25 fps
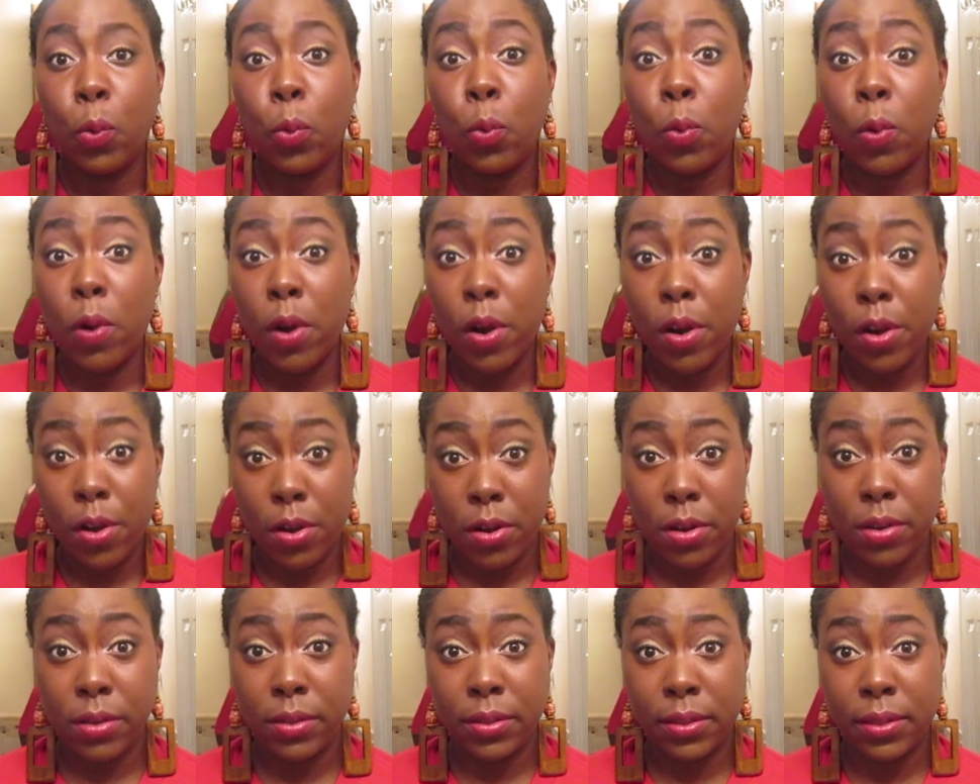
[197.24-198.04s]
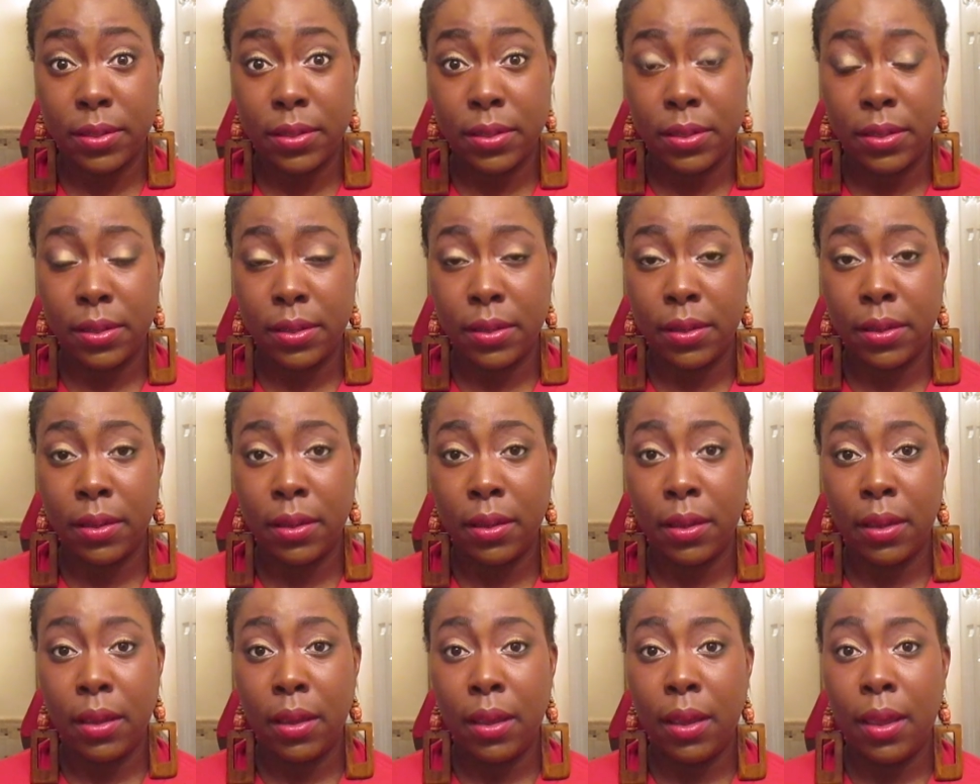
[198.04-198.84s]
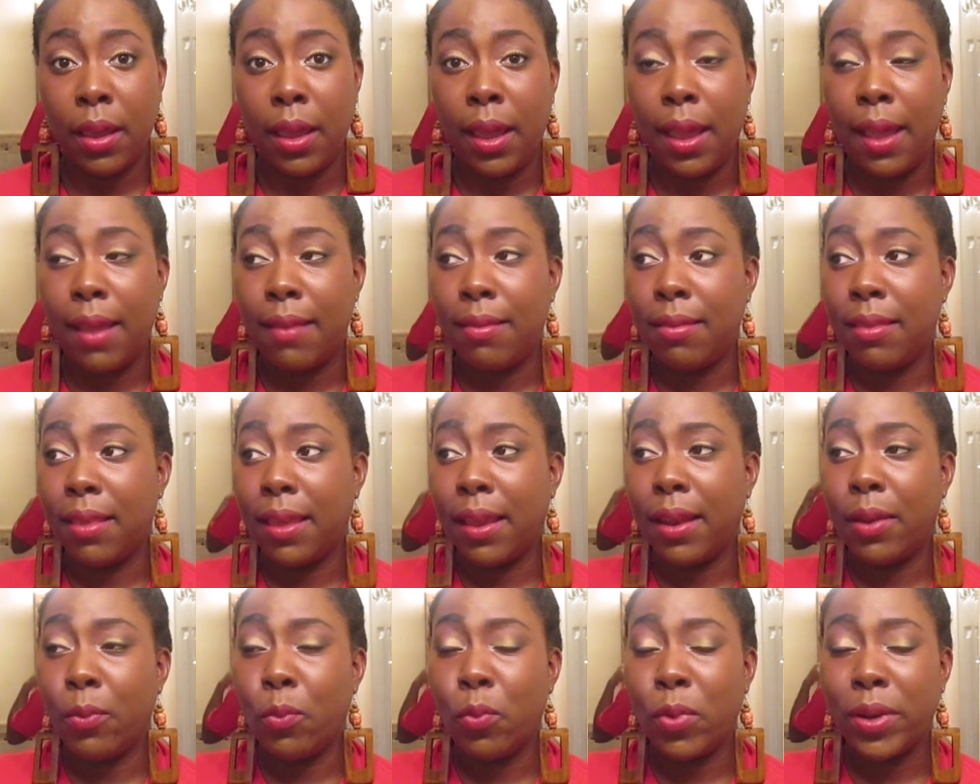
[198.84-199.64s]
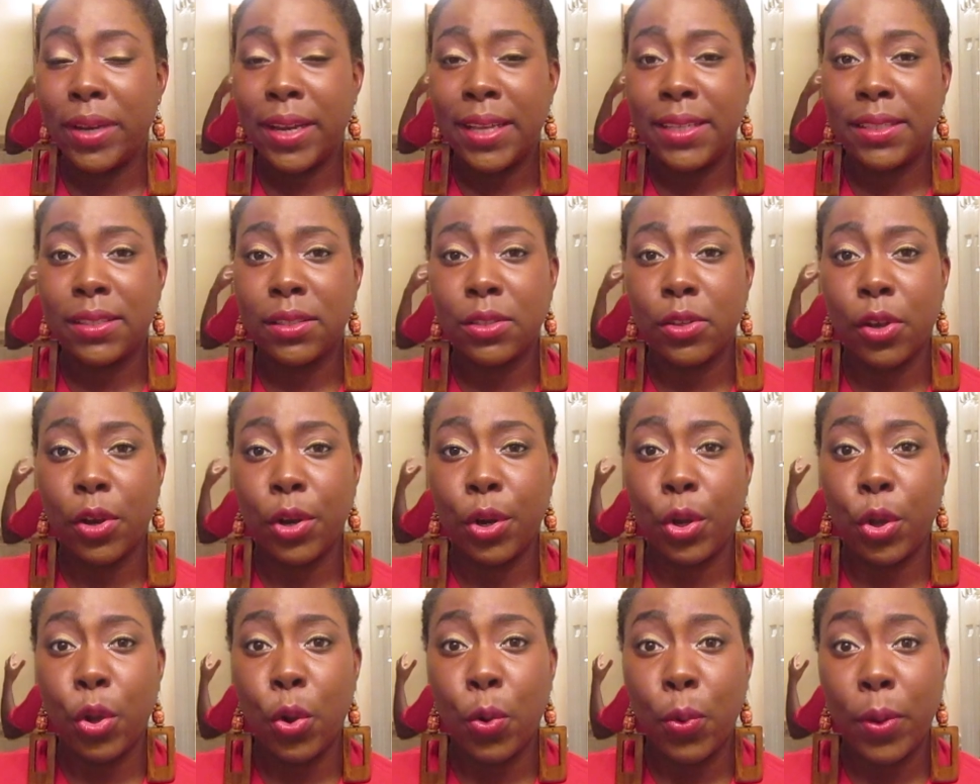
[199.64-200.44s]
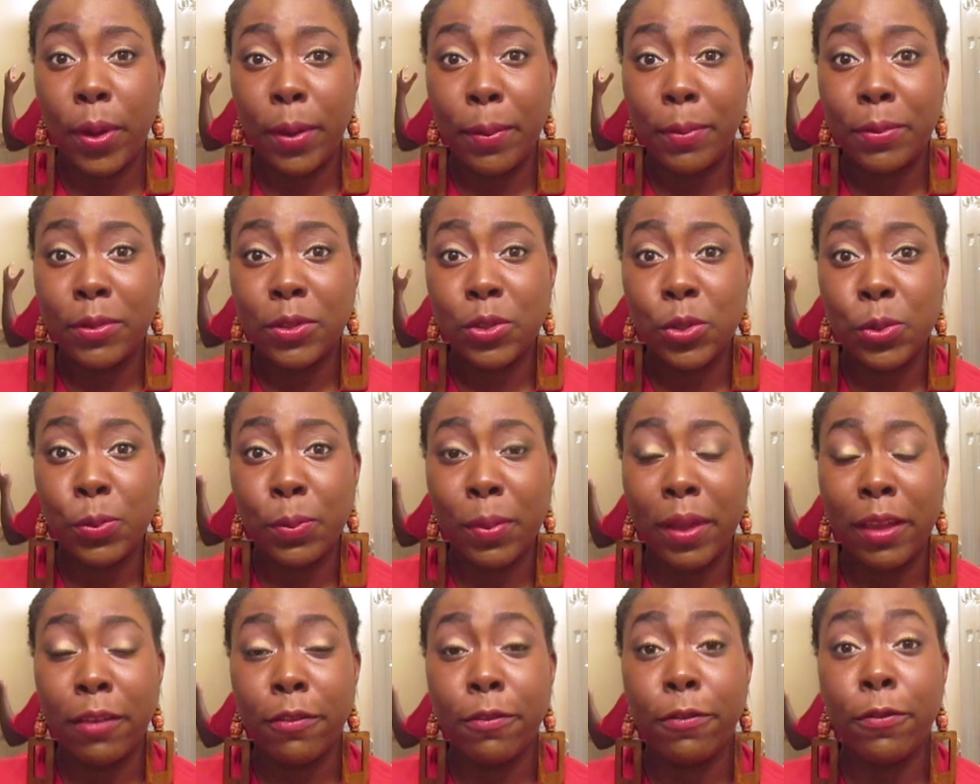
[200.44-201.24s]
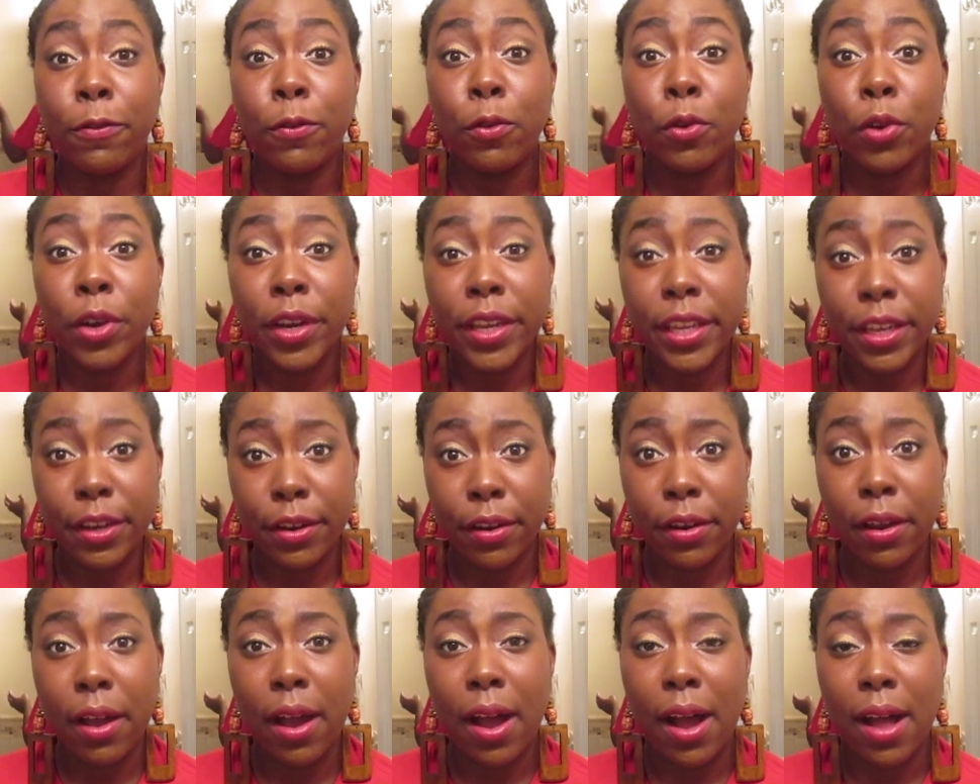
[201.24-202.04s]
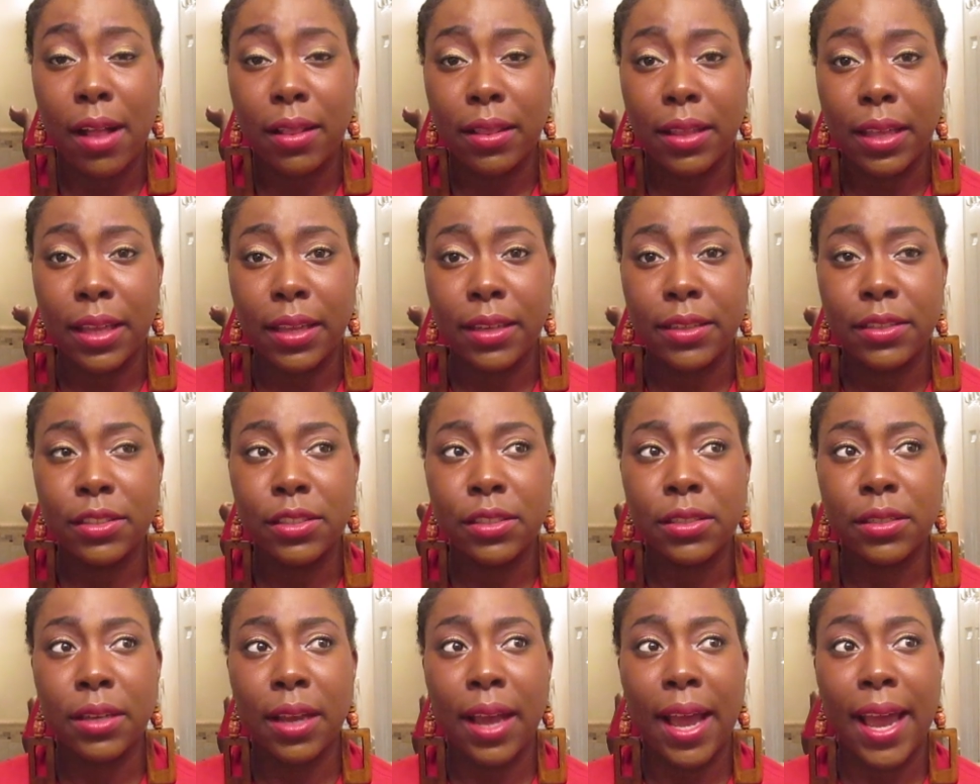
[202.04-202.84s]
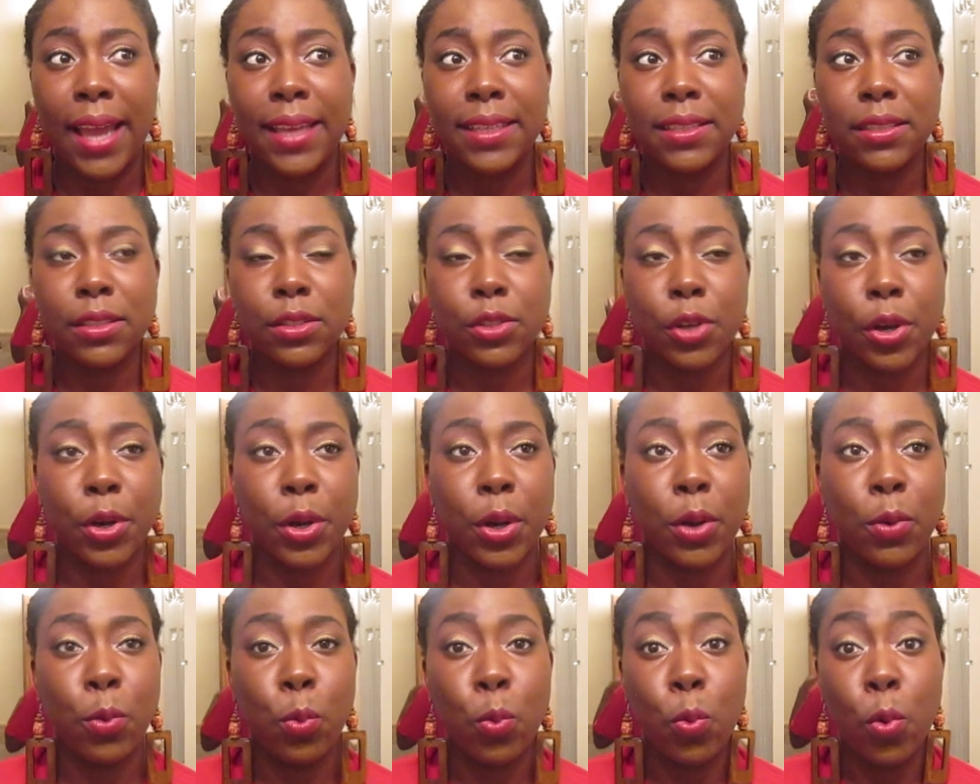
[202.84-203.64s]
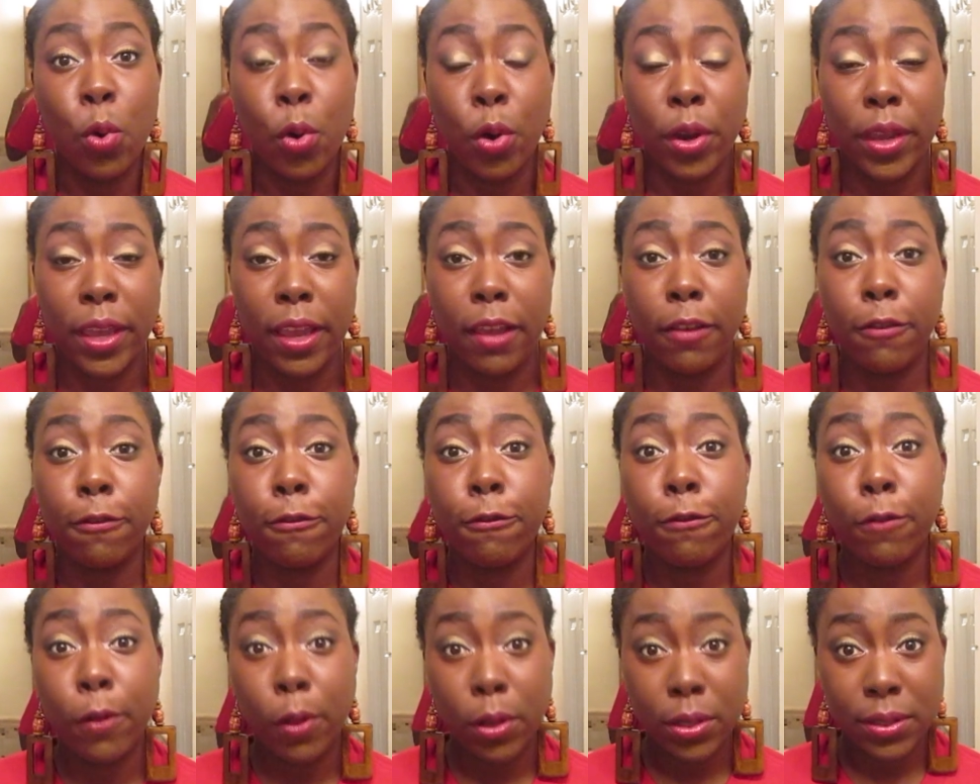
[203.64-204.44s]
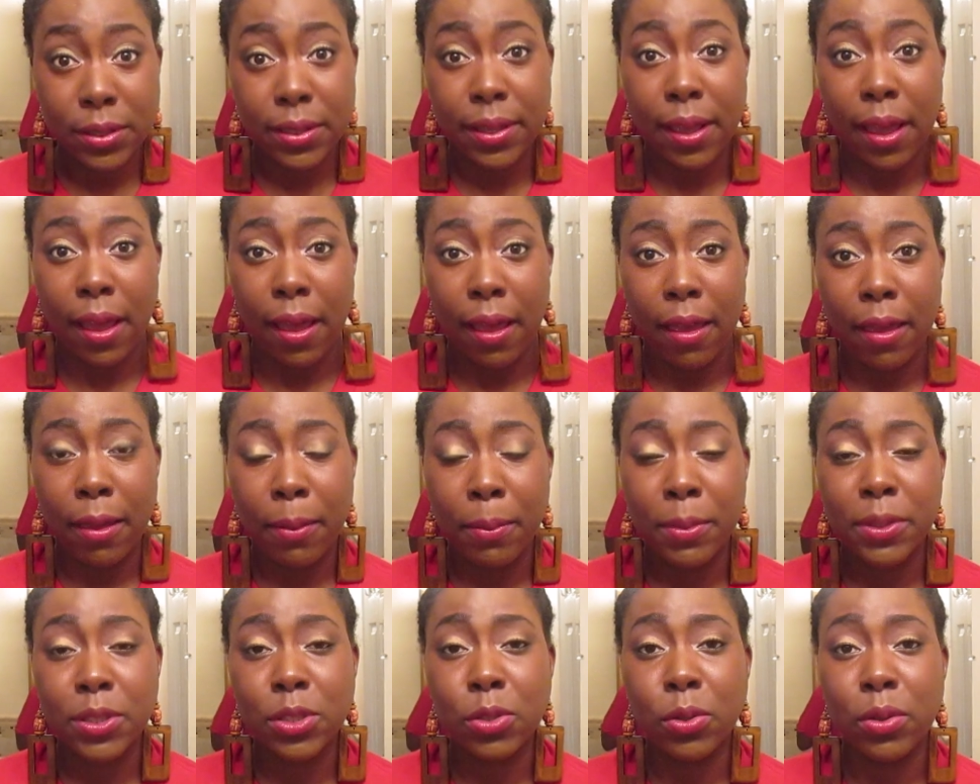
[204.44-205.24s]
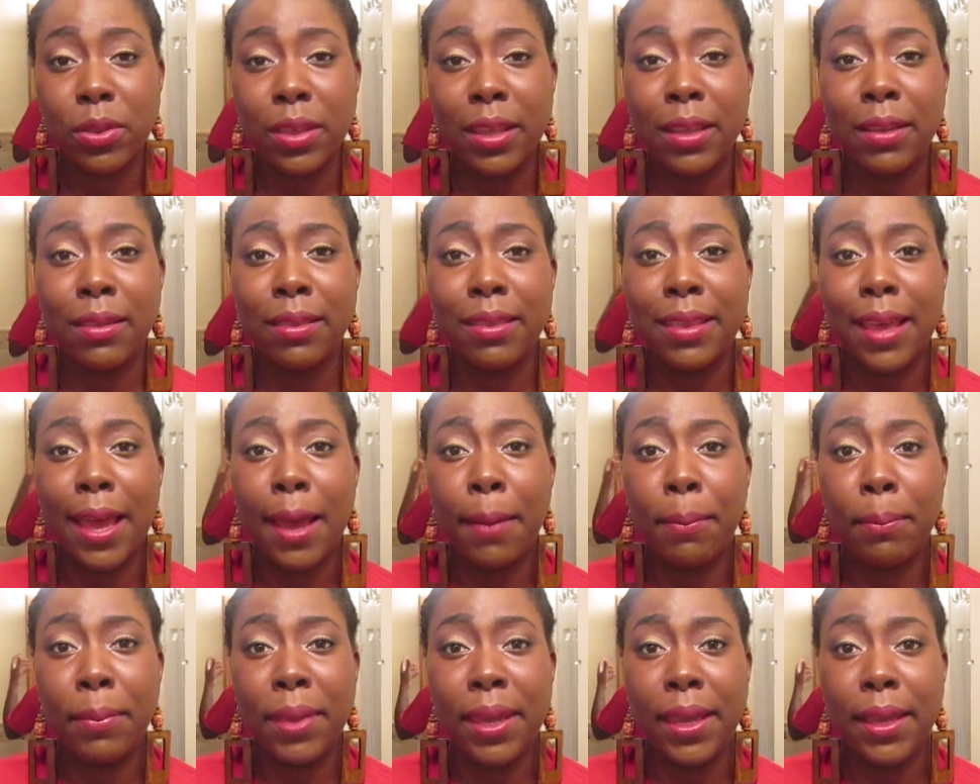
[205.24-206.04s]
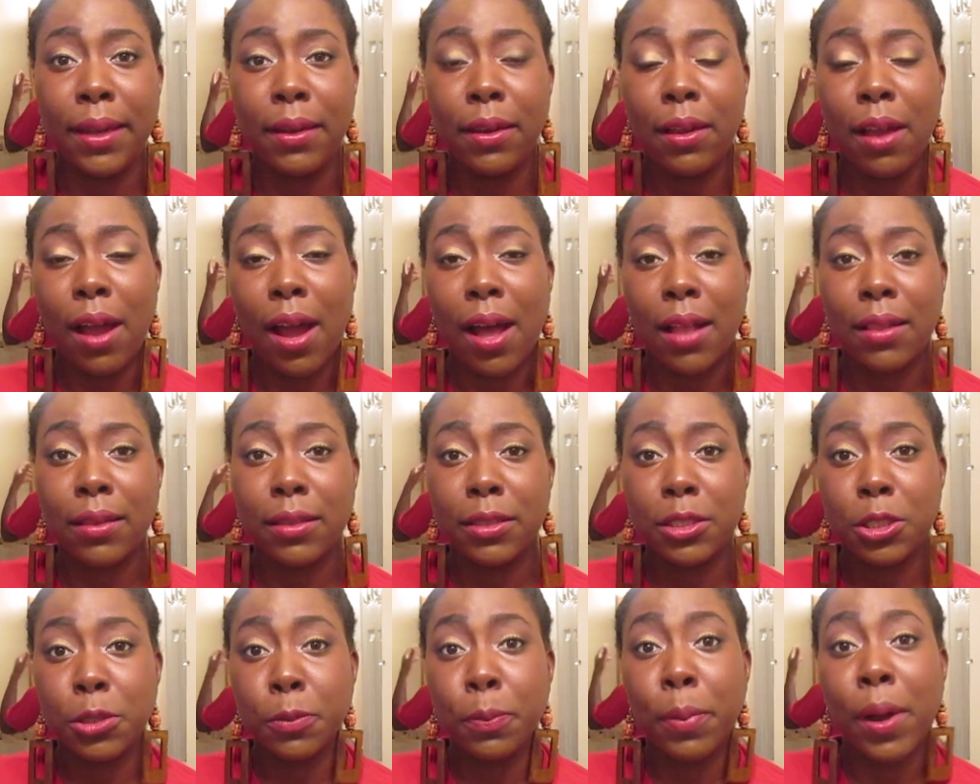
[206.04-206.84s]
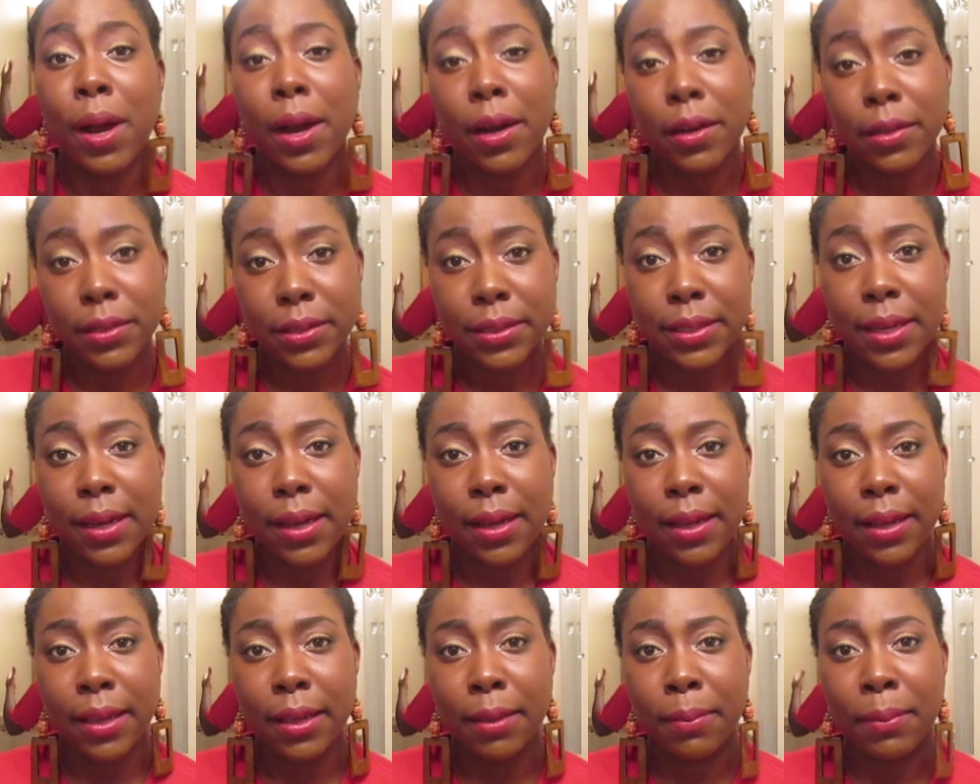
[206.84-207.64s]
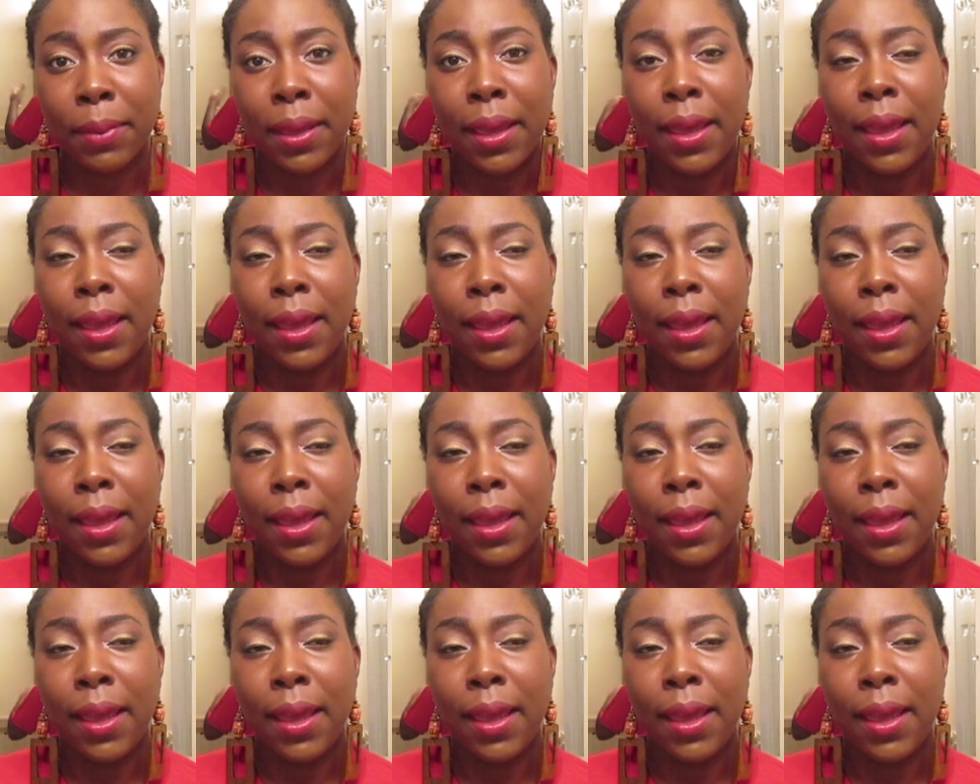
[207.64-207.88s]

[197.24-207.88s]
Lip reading: worked, and then when I started going to my 4-year college, I started working full-time, so then that made college part-time.